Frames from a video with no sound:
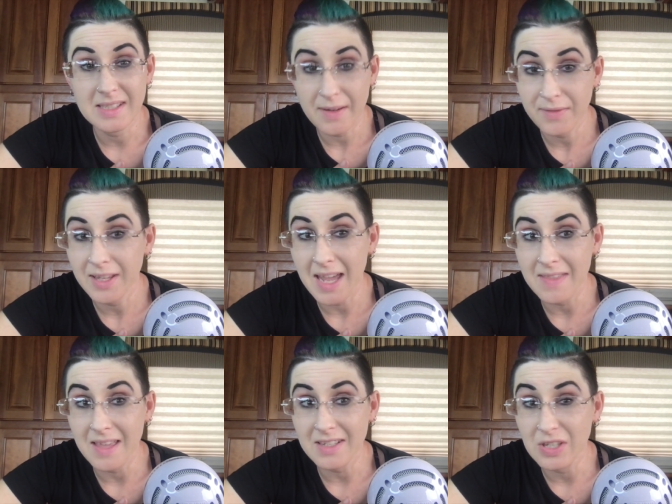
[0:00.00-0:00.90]
Definitely add
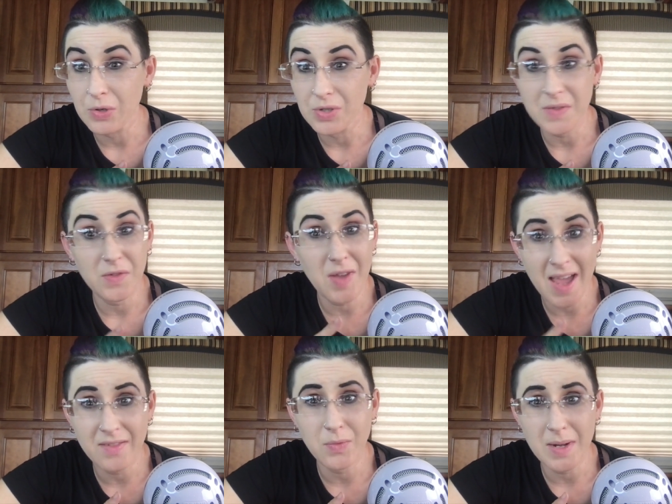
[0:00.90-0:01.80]
that to yours if you
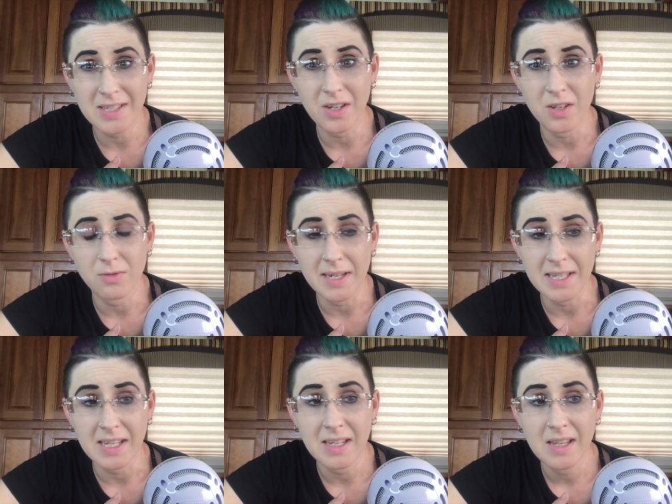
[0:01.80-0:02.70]
haven't read it
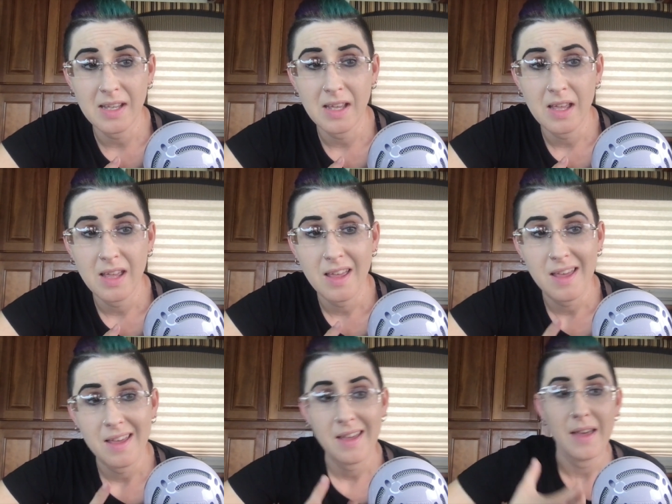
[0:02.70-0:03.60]
already.
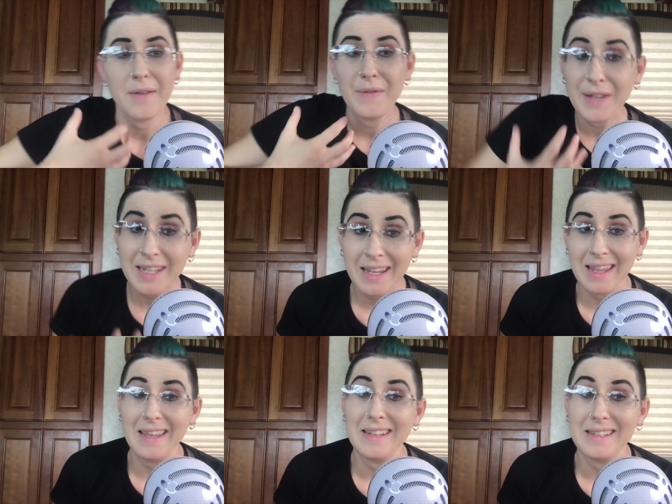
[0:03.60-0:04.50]
Fitting
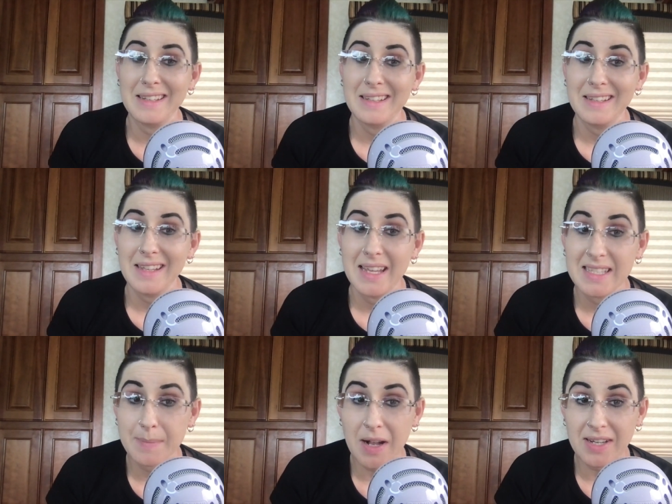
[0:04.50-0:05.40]
in is
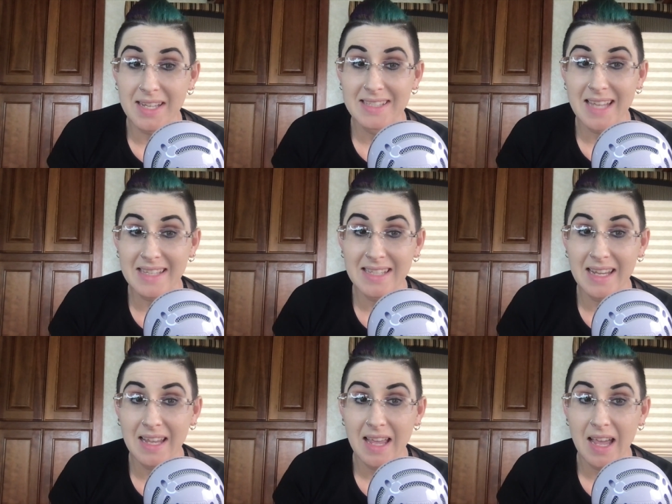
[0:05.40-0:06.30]
about
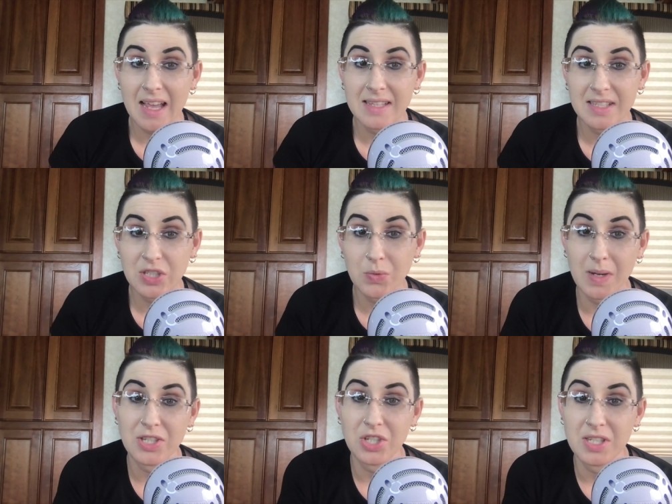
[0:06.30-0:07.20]
assessing a
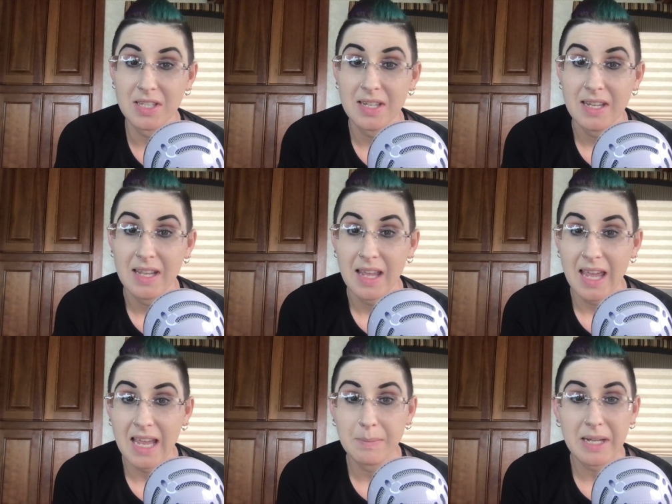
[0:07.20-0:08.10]
situation
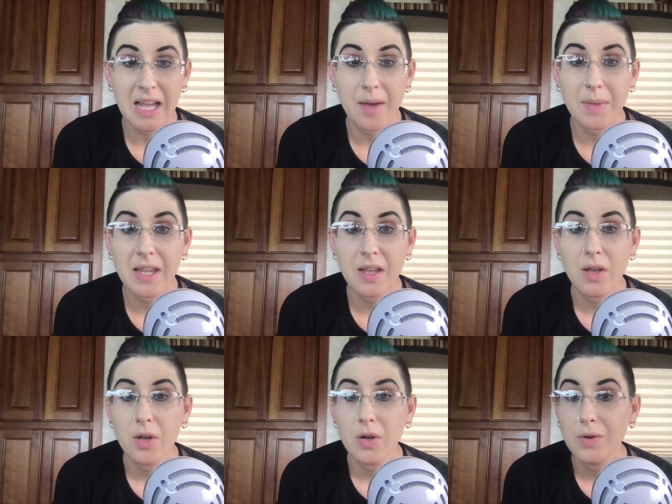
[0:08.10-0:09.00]
and becoming
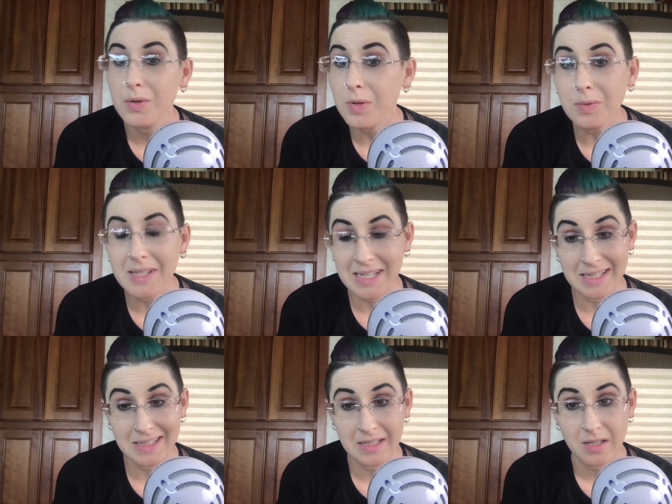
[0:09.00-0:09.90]
who you
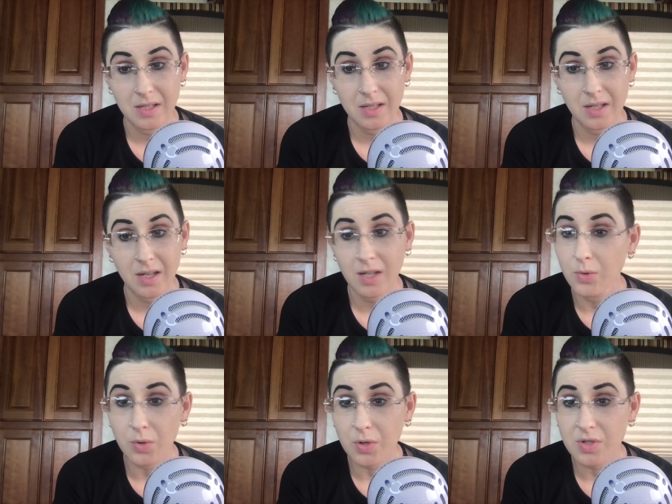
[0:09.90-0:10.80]
need in
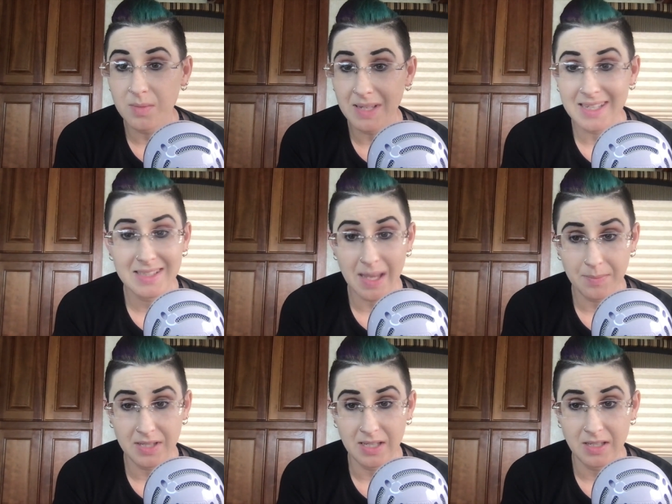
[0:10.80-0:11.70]
order to be
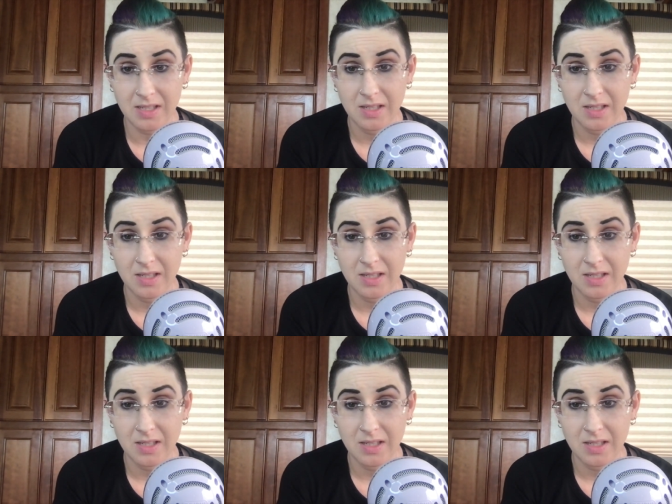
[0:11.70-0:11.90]
accepted.